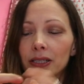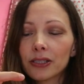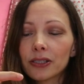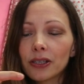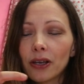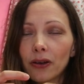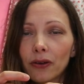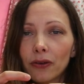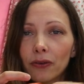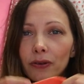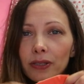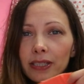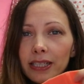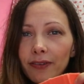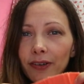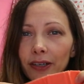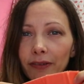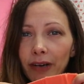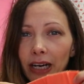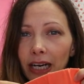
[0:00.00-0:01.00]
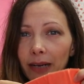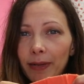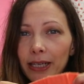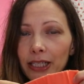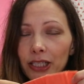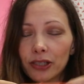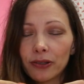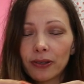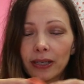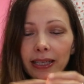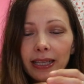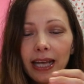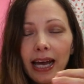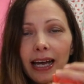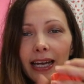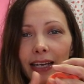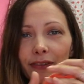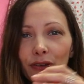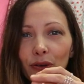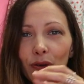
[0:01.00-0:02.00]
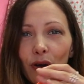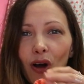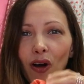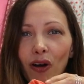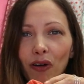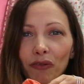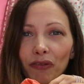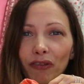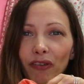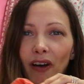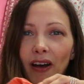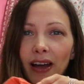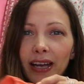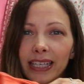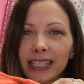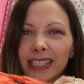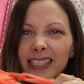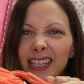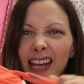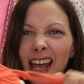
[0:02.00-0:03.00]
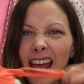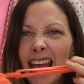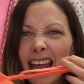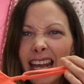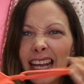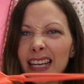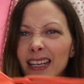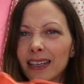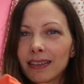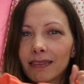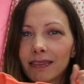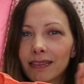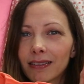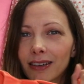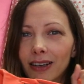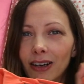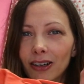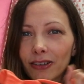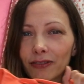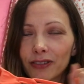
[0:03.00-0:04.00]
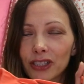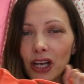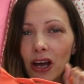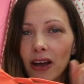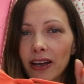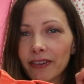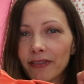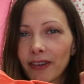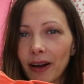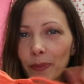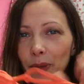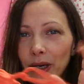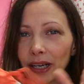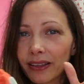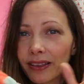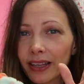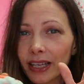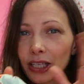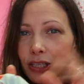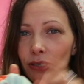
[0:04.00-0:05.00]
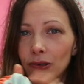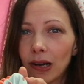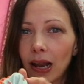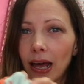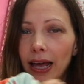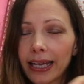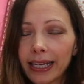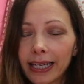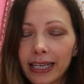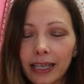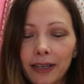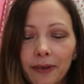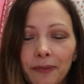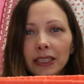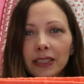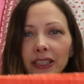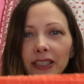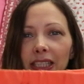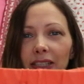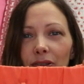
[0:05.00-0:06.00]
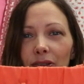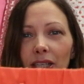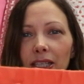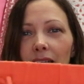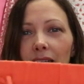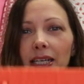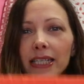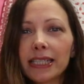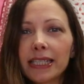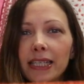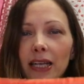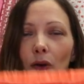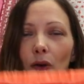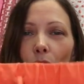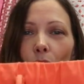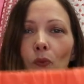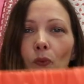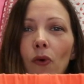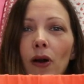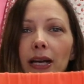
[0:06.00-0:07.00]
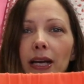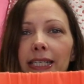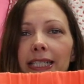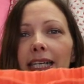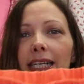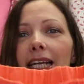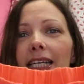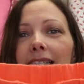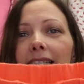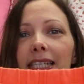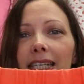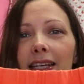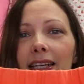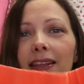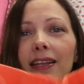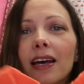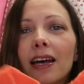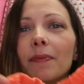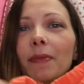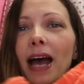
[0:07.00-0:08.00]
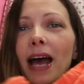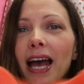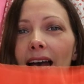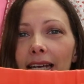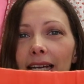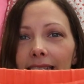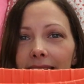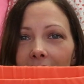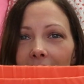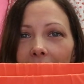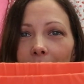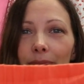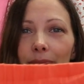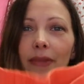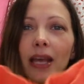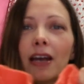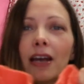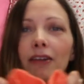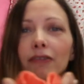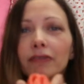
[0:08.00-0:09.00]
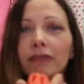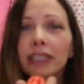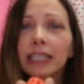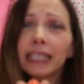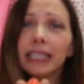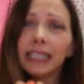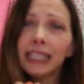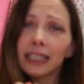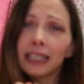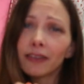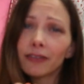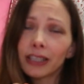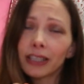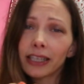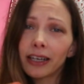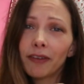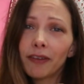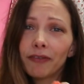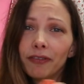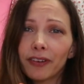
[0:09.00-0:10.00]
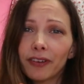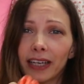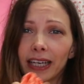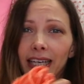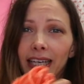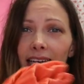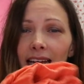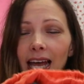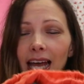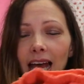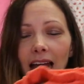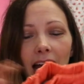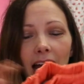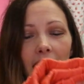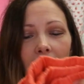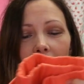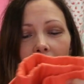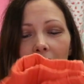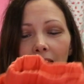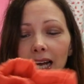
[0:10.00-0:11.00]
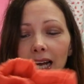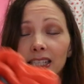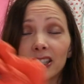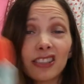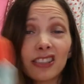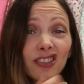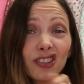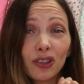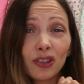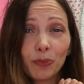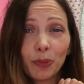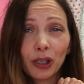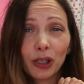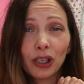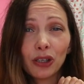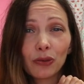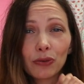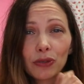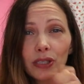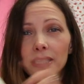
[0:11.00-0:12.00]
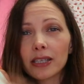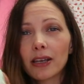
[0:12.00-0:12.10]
So definitely recommend doing that if you can't find a kind of tie fabric that you like. So you've got the nice wide elastic in them, and yeah, really lovely and comfy and super cute.